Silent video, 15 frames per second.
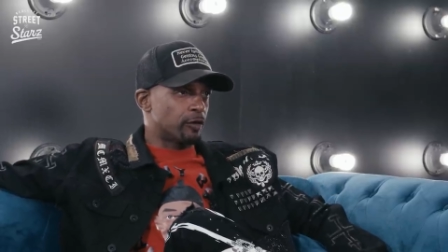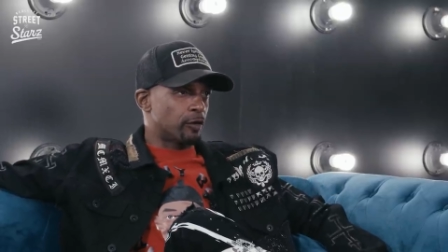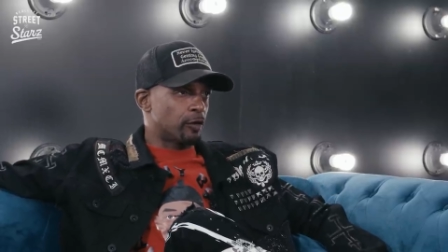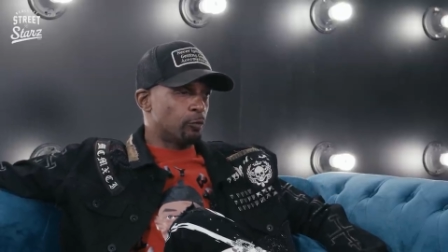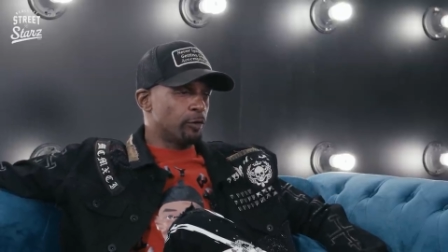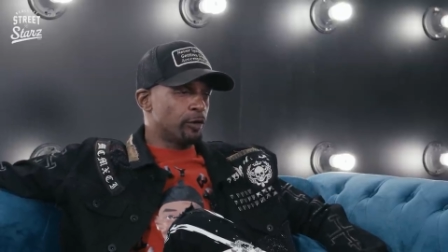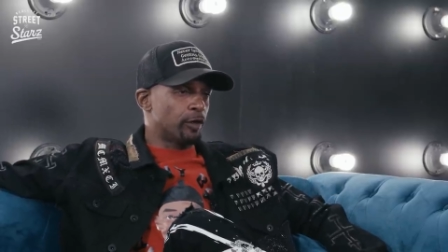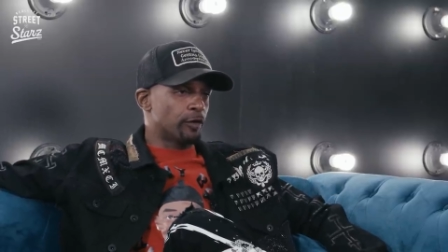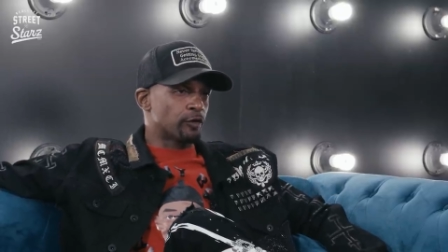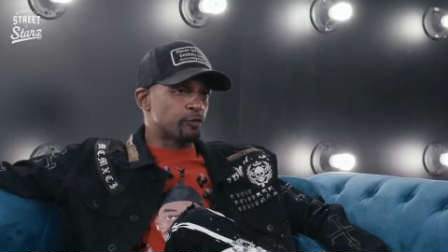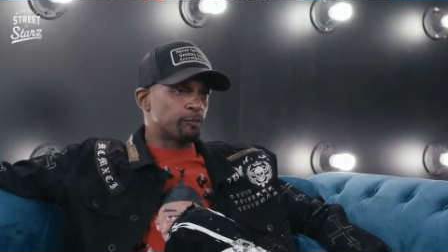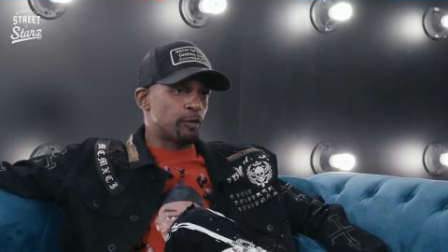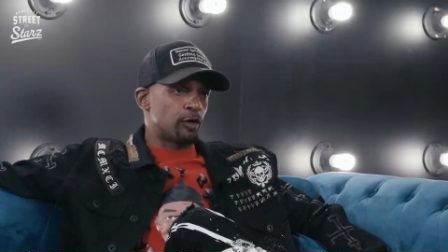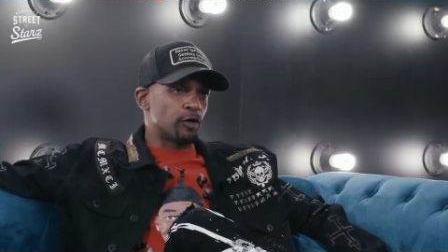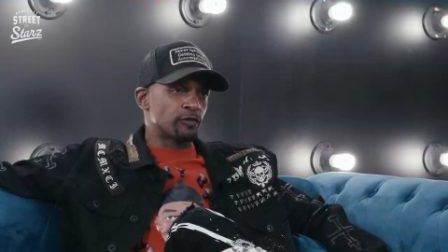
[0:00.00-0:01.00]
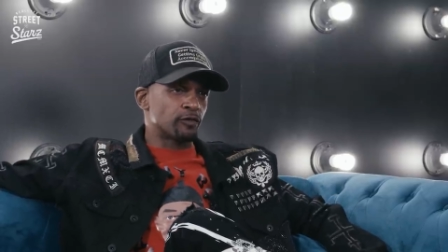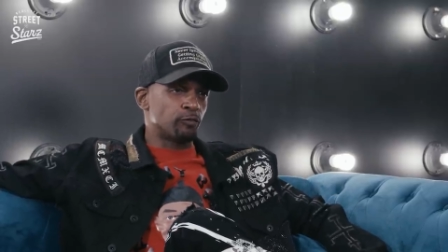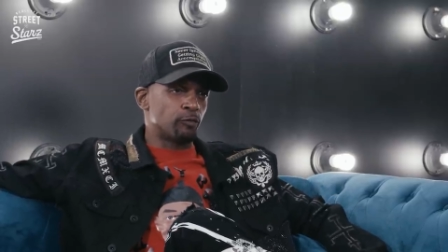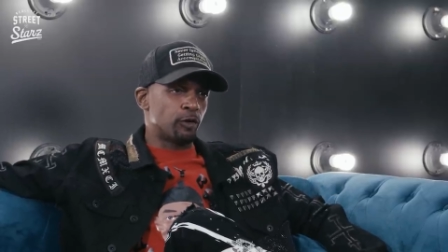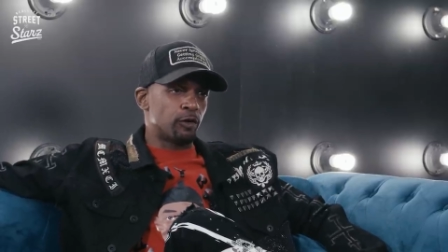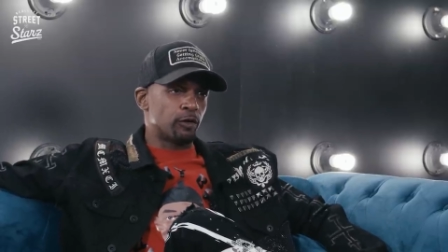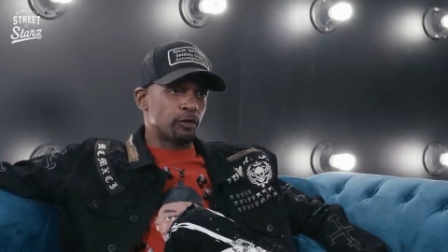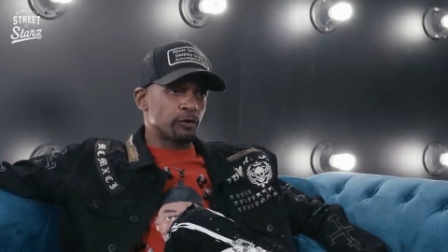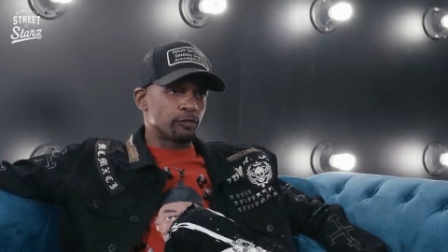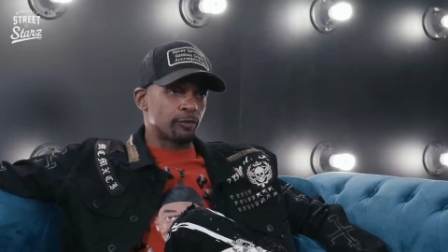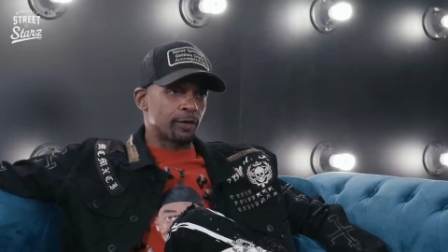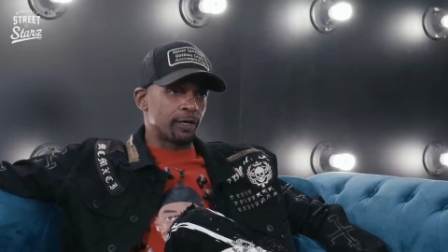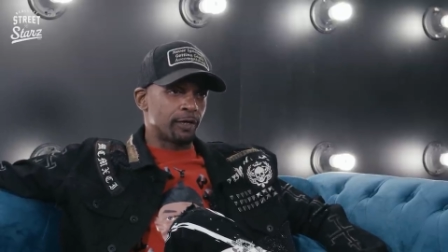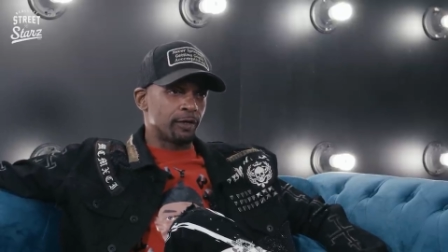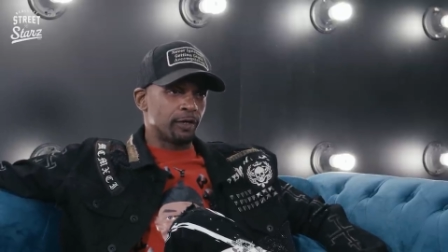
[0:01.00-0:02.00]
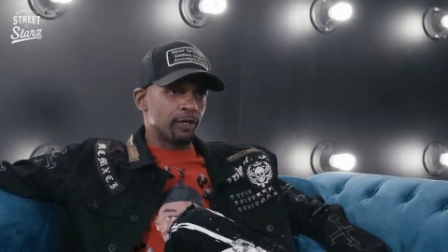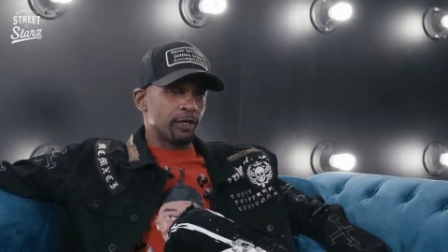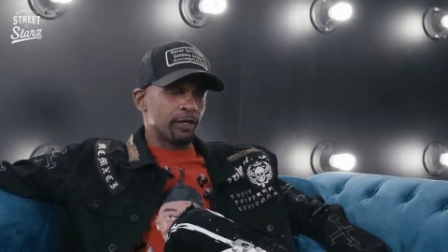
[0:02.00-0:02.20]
Uh, we are the spars of walls, right?